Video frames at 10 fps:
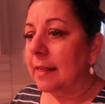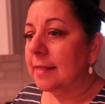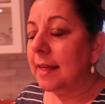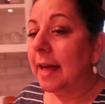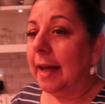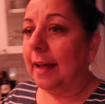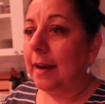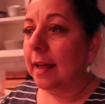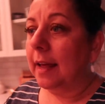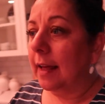And
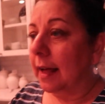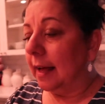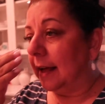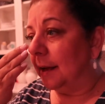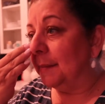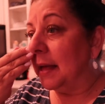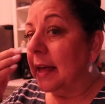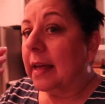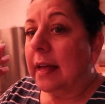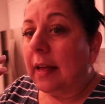then um,
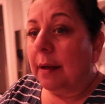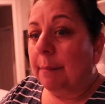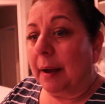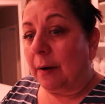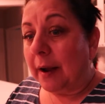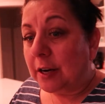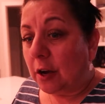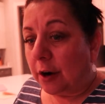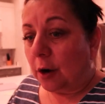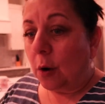my
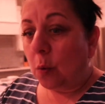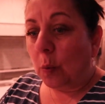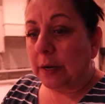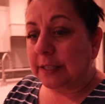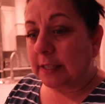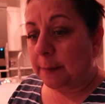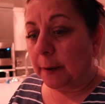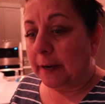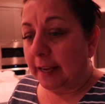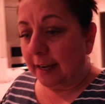granddaughter wants to
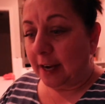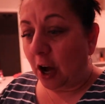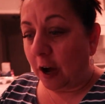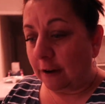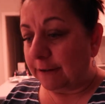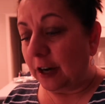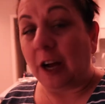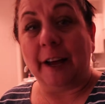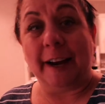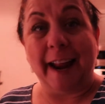put in an offer
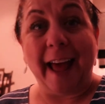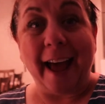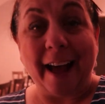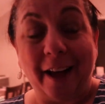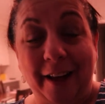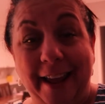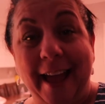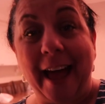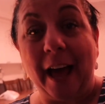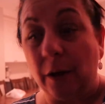on, an, on a
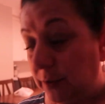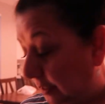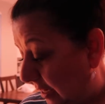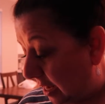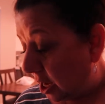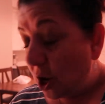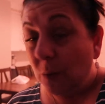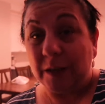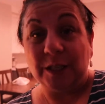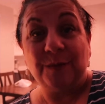house
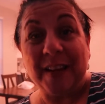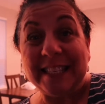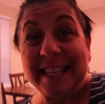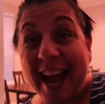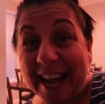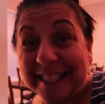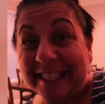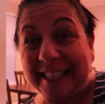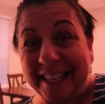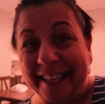which is
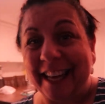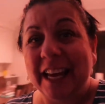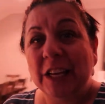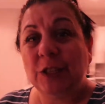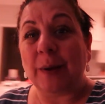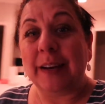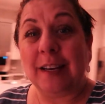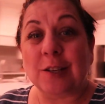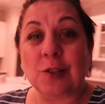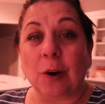fantastic. So I
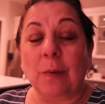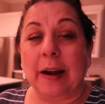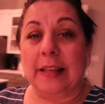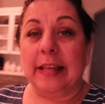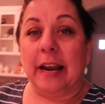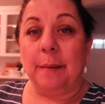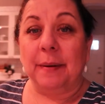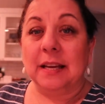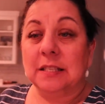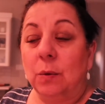need to start writing that up because